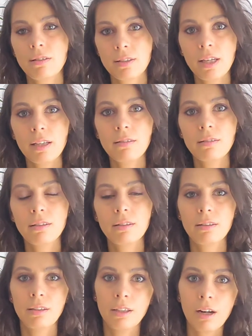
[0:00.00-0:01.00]
that I said
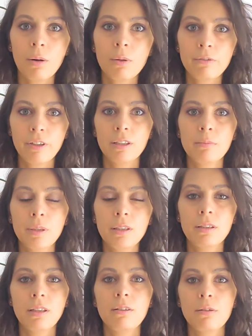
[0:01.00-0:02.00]
that our
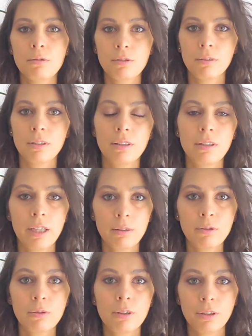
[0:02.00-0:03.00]
availability goes
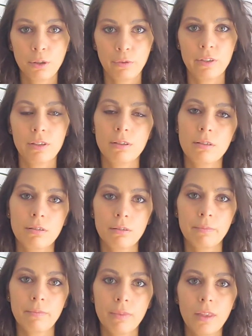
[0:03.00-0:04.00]
down to our nervous
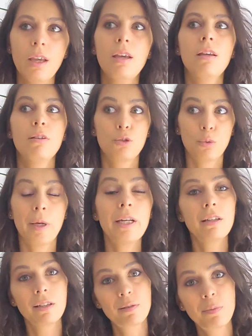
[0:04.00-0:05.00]
system.
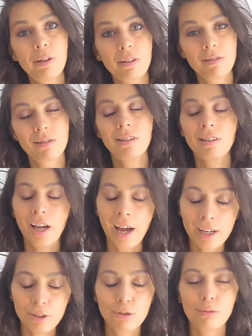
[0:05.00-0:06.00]
Somatic experiencing
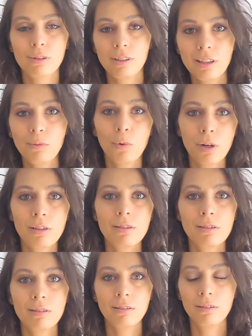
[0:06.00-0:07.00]
actually
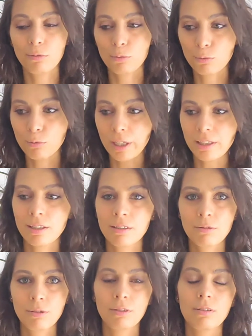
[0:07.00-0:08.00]
works right
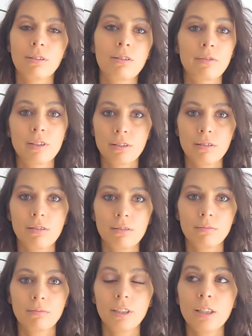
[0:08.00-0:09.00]
down to the nervous
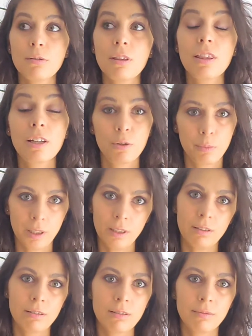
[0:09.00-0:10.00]
system. That's what therapy
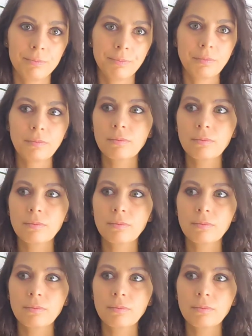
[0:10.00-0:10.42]
does.